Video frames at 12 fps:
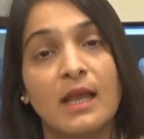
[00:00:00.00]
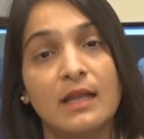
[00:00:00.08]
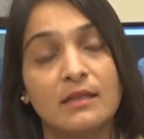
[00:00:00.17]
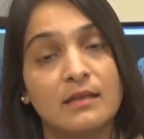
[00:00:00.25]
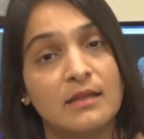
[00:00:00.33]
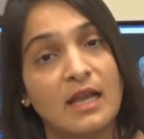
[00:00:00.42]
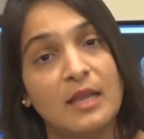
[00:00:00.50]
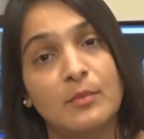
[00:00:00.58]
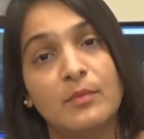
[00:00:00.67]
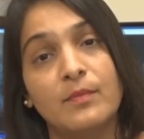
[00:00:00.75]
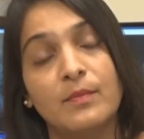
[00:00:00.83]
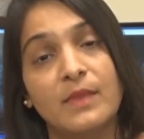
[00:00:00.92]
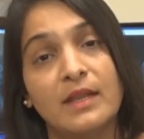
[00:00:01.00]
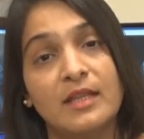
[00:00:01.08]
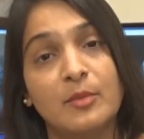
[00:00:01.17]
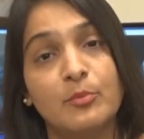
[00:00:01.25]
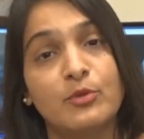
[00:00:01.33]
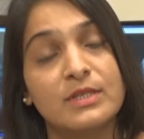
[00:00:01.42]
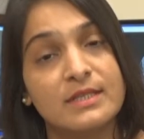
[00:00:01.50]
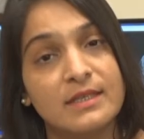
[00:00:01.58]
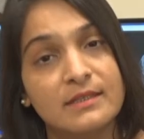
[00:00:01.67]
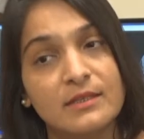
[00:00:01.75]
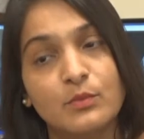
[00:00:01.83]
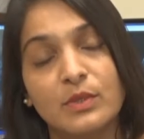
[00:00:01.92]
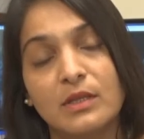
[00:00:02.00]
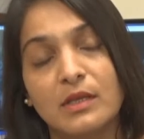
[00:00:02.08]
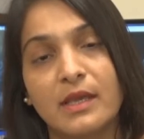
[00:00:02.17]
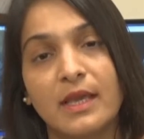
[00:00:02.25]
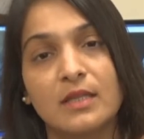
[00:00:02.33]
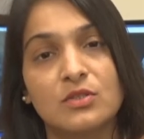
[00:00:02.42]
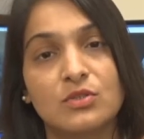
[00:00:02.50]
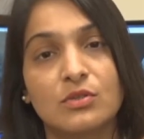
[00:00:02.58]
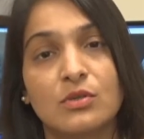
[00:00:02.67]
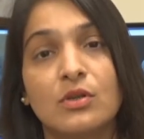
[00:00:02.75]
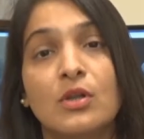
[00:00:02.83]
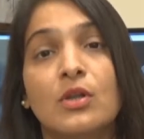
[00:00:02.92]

at the time that they presented with the cancer